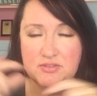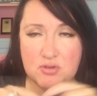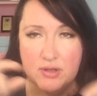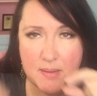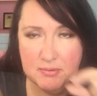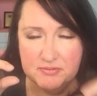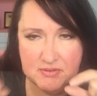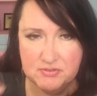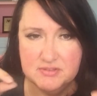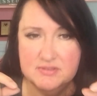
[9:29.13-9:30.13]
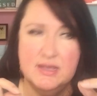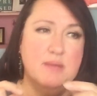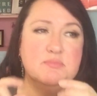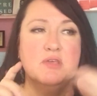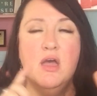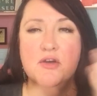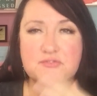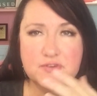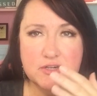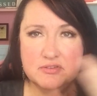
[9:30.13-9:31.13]
couple of different steps.
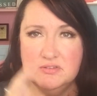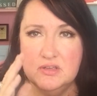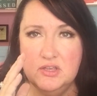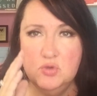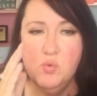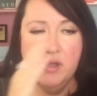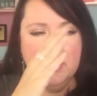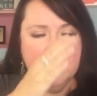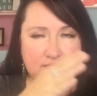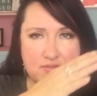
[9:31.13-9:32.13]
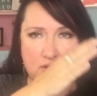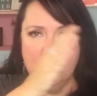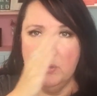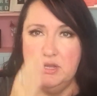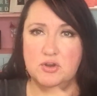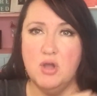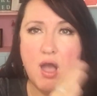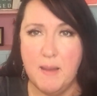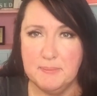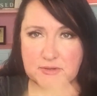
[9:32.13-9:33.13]
First, you want to give the reader
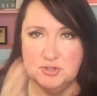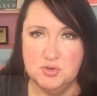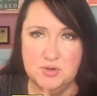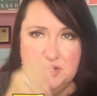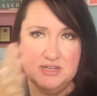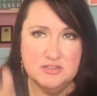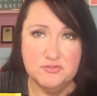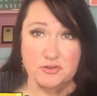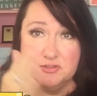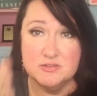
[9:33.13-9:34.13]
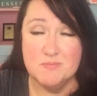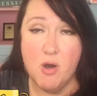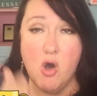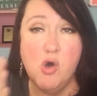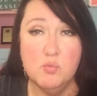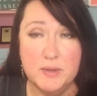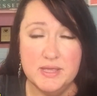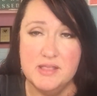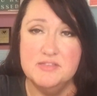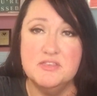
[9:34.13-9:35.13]
opportunities for small wins